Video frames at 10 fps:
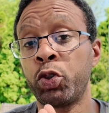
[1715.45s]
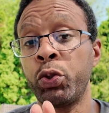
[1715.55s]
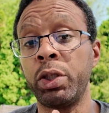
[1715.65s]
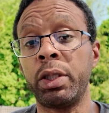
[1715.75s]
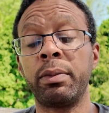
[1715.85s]

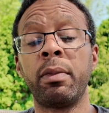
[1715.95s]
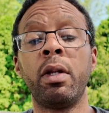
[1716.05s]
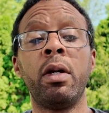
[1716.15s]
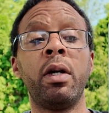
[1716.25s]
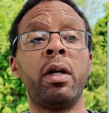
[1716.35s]
Truly.
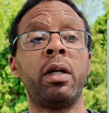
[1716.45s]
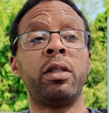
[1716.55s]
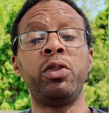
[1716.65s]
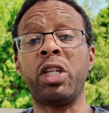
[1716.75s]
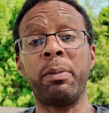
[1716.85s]

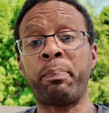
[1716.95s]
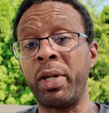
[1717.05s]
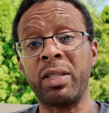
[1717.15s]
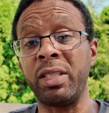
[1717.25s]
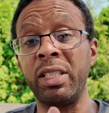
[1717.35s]
You can
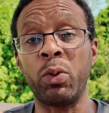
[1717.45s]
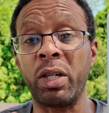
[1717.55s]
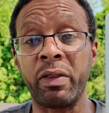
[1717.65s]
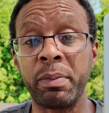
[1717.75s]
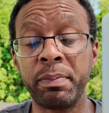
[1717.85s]
print on either
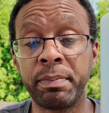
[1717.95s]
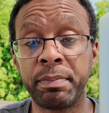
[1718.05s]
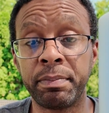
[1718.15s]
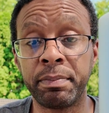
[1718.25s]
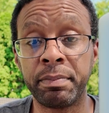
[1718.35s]
one of them.
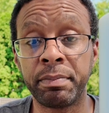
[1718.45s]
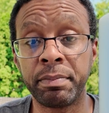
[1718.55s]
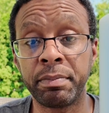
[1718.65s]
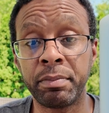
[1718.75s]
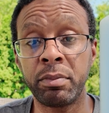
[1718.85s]

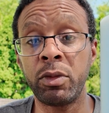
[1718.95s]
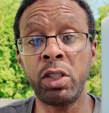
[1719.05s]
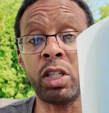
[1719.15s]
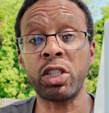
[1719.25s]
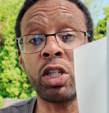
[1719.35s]

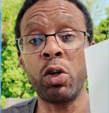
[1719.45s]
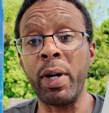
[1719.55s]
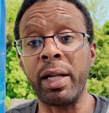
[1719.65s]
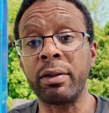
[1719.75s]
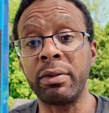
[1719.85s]
You just know,
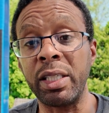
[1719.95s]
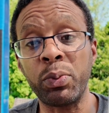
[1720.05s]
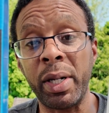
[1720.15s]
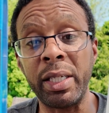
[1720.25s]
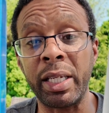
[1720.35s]
well,
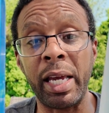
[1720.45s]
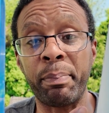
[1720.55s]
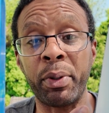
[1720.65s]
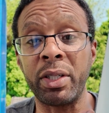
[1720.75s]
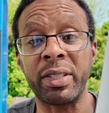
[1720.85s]
this one you
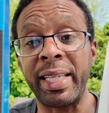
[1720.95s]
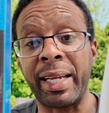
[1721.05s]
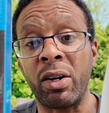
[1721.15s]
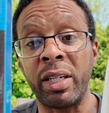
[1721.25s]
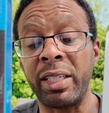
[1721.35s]
can't print a
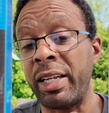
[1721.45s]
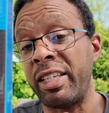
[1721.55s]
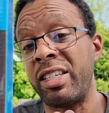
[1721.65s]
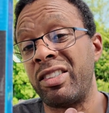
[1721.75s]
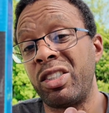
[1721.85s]
stick on it.
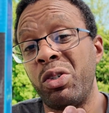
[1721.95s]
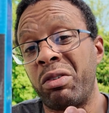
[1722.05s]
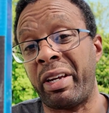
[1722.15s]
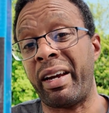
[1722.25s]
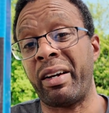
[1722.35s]
As long as you
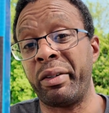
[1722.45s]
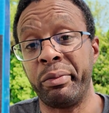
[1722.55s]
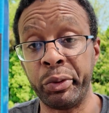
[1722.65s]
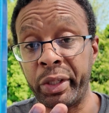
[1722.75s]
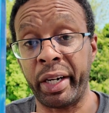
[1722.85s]
don't care,
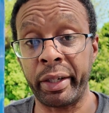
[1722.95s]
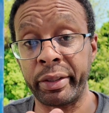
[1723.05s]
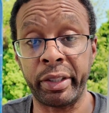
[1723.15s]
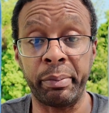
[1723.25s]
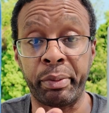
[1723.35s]
who
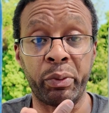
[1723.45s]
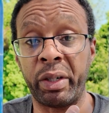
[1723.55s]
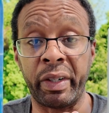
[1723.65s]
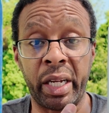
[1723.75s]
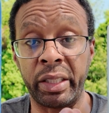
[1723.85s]
cares? You can print
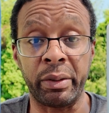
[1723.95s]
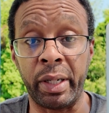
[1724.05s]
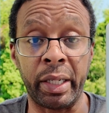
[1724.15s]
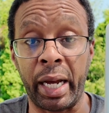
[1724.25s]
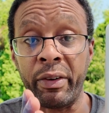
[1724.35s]
whatever the hell you
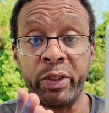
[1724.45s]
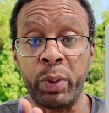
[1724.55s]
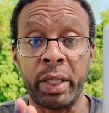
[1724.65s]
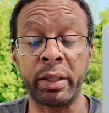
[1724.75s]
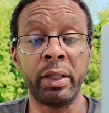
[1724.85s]
want, however you
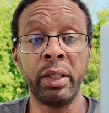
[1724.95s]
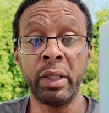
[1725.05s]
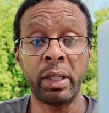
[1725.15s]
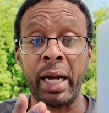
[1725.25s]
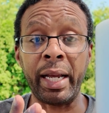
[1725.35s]
want.
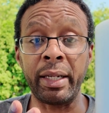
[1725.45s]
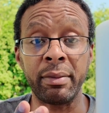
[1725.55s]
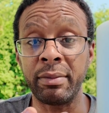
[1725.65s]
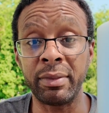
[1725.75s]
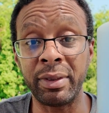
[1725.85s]
Again,
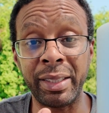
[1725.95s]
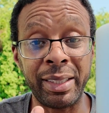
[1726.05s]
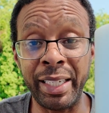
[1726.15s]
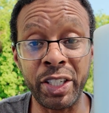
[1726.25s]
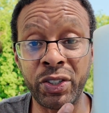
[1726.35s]
this
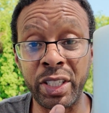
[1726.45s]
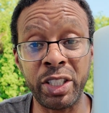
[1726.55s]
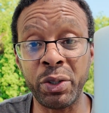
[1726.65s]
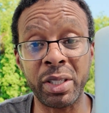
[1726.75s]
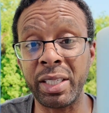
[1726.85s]
industry
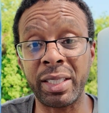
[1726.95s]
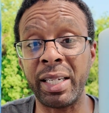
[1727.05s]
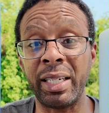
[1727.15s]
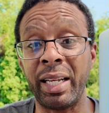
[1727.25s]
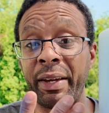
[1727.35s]
is using this
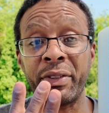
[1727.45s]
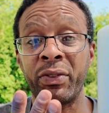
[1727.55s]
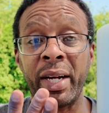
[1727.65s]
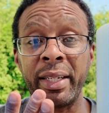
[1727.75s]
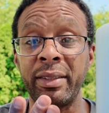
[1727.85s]
thing left and
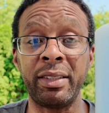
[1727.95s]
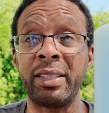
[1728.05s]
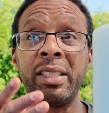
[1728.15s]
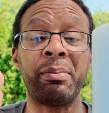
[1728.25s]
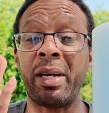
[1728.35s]
right. You
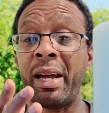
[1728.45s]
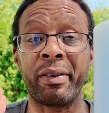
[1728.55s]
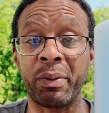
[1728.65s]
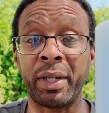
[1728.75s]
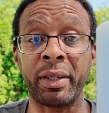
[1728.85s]
see them
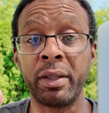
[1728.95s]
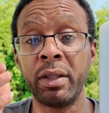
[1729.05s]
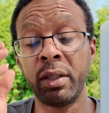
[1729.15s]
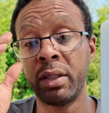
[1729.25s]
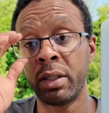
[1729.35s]
everywhere.
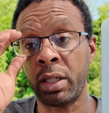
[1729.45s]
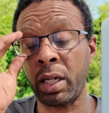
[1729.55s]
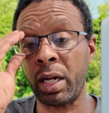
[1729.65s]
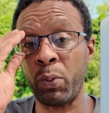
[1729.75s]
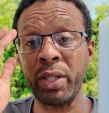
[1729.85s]

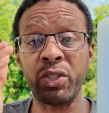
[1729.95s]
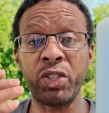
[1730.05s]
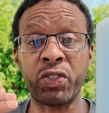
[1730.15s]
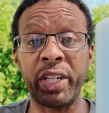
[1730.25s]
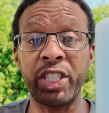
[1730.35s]
I went to
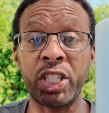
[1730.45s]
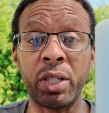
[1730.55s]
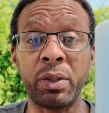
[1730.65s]
the trade